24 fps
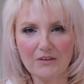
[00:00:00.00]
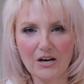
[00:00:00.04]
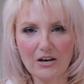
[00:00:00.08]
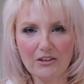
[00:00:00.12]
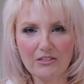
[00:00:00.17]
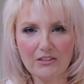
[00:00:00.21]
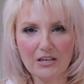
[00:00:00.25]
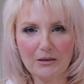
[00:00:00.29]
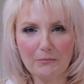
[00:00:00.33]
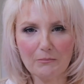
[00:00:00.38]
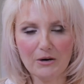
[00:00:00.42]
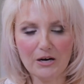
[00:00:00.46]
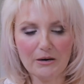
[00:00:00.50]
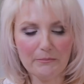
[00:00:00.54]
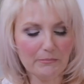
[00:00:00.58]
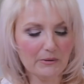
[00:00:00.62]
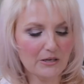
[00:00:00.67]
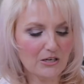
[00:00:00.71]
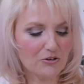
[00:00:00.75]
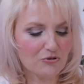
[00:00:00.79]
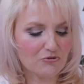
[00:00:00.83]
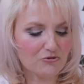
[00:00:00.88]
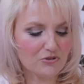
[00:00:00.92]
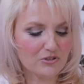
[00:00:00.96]
I think might
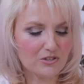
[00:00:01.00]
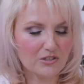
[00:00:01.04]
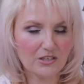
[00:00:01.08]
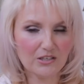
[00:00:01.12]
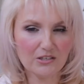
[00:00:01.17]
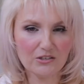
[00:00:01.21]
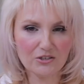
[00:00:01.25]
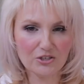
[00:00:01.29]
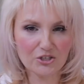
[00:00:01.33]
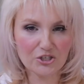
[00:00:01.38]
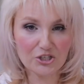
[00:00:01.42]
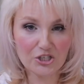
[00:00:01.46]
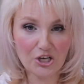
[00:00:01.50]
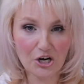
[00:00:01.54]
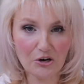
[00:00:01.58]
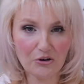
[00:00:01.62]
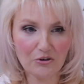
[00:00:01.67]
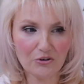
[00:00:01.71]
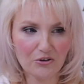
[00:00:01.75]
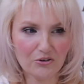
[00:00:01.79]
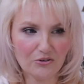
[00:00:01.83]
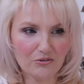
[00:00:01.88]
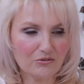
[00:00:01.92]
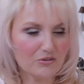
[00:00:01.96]
be interesting to show
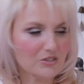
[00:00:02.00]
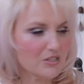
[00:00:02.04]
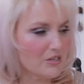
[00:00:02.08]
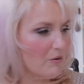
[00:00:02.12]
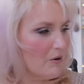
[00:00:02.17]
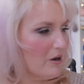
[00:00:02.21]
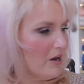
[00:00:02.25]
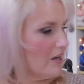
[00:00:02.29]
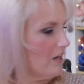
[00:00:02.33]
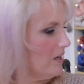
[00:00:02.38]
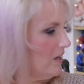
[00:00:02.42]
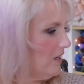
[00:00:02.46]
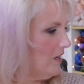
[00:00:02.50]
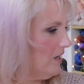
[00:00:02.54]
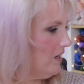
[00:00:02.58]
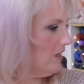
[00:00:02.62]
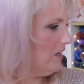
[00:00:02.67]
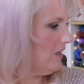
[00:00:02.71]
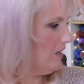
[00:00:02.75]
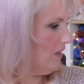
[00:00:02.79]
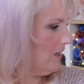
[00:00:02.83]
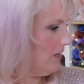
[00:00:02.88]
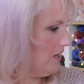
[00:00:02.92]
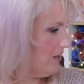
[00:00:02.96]
you. So
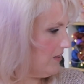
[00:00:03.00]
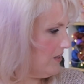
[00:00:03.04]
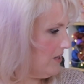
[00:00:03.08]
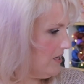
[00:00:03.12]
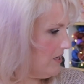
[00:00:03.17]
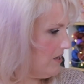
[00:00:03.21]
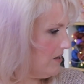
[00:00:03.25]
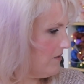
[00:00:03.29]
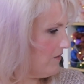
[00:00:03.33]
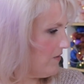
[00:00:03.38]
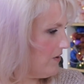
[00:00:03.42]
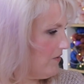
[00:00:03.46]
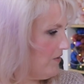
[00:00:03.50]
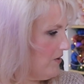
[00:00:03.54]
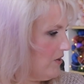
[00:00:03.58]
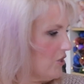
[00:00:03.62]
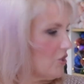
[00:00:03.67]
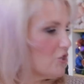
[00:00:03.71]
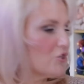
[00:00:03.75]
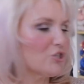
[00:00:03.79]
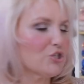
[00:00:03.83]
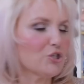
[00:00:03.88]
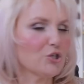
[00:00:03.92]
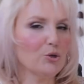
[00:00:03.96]
I think I've only
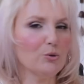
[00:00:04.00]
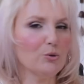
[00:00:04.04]
got